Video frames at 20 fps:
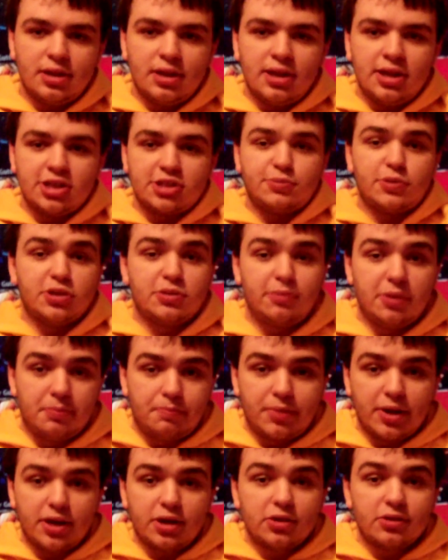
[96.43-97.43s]
It's supposed to be
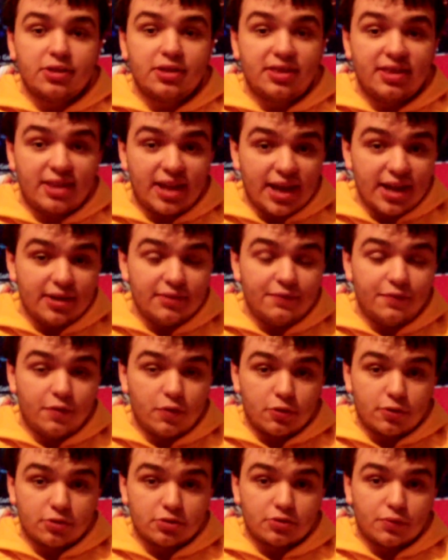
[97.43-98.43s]
bigger than
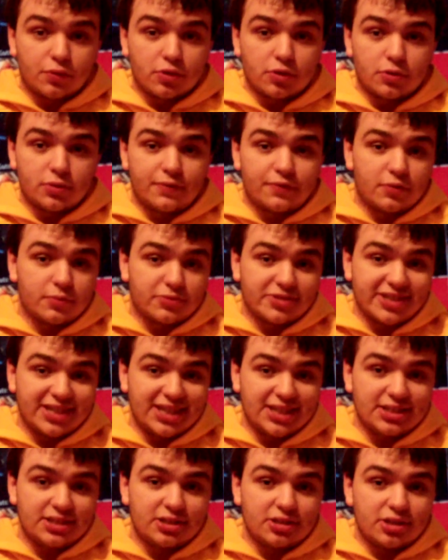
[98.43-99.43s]
Forge World from
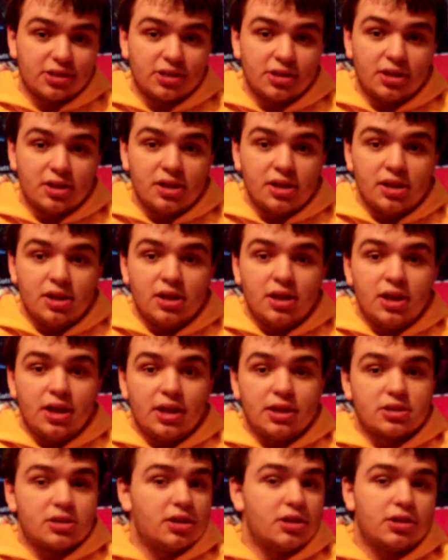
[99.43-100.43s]
Reach.
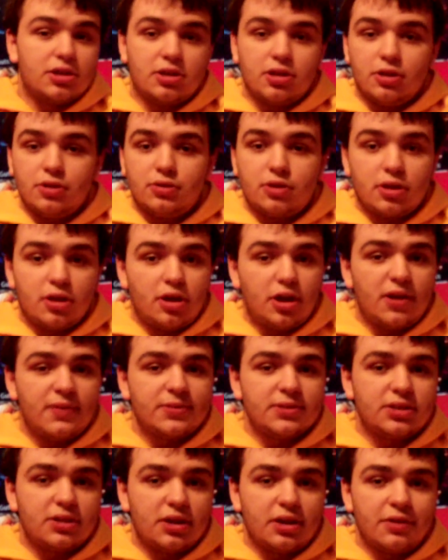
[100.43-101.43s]
It's going to include a lot of
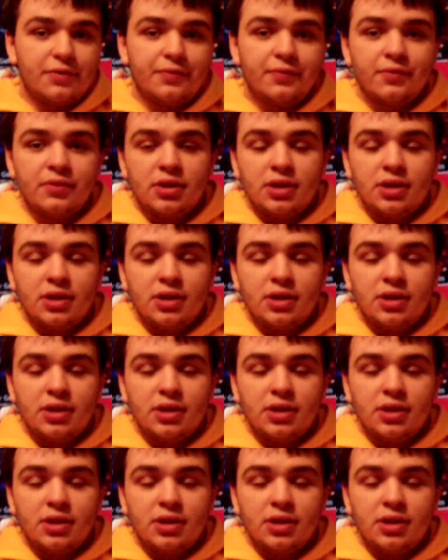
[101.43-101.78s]
stuff.